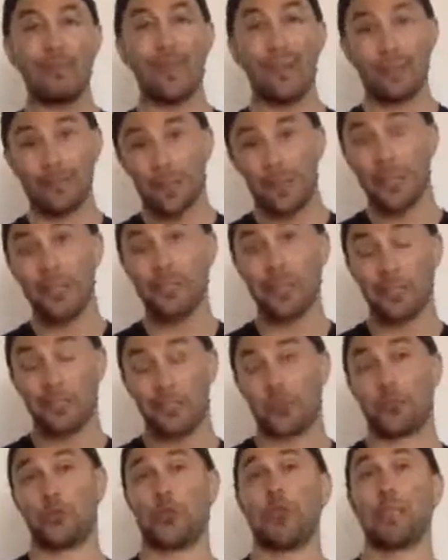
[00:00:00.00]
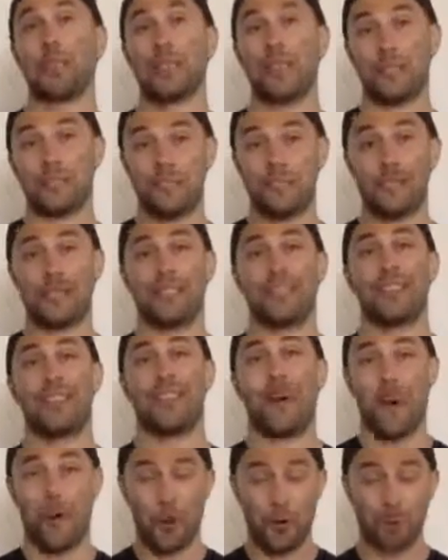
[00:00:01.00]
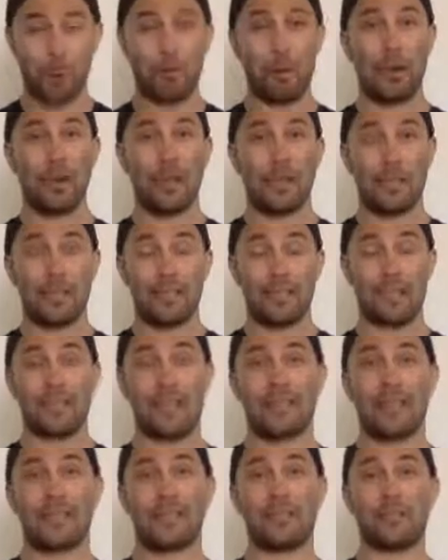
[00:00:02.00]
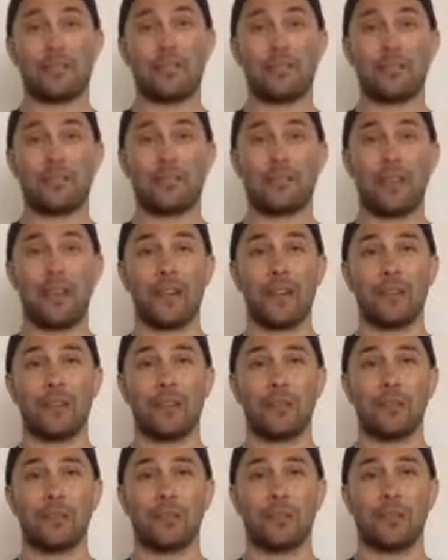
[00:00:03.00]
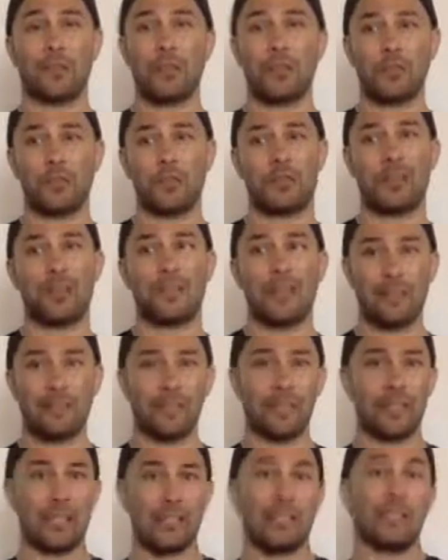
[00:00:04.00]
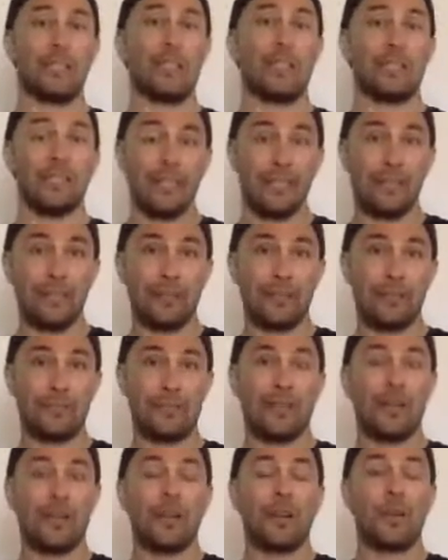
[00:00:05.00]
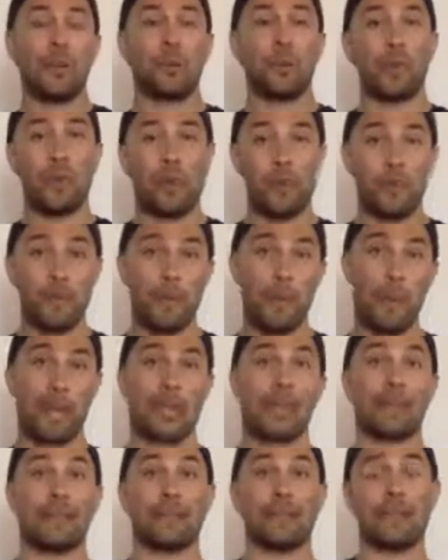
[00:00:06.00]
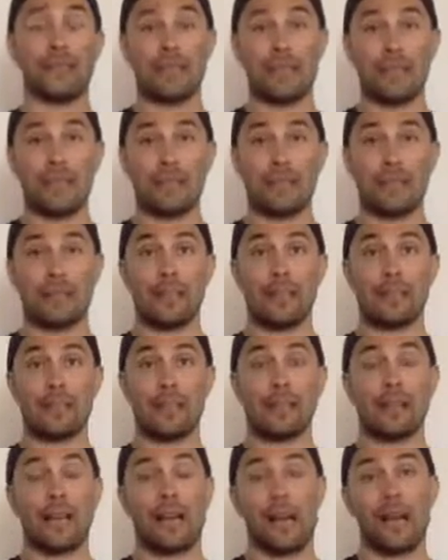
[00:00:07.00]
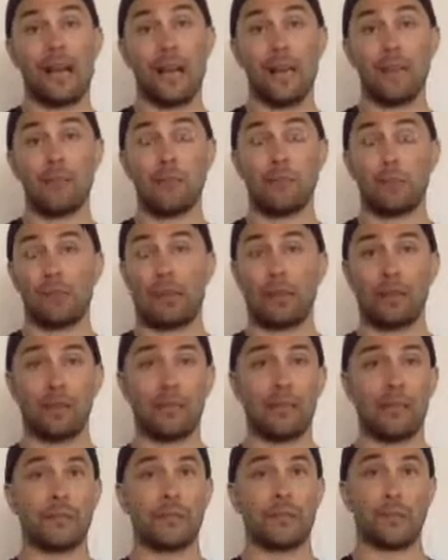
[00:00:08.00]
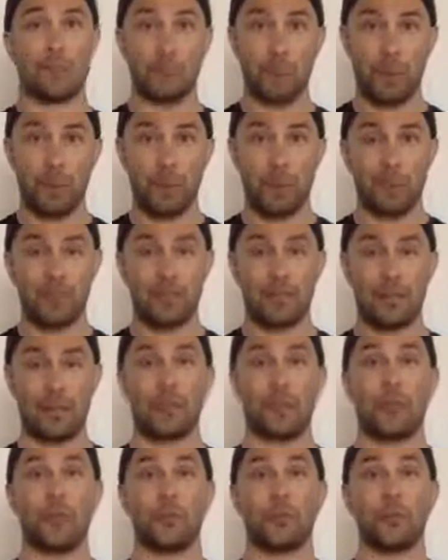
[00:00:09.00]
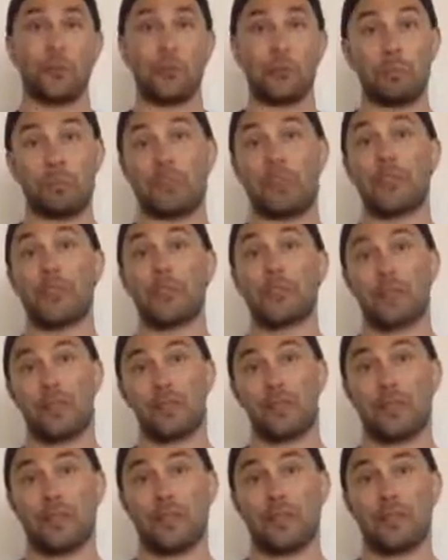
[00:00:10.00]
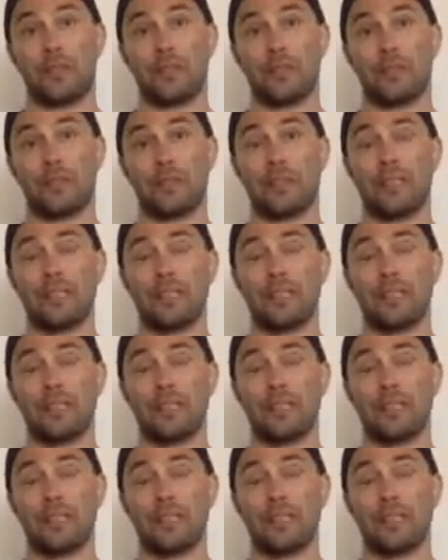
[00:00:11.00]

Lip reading: A lot of us treat our bodies in that similar fashion. We just give and give and give without making the time or carving out the space to replenish ourselves.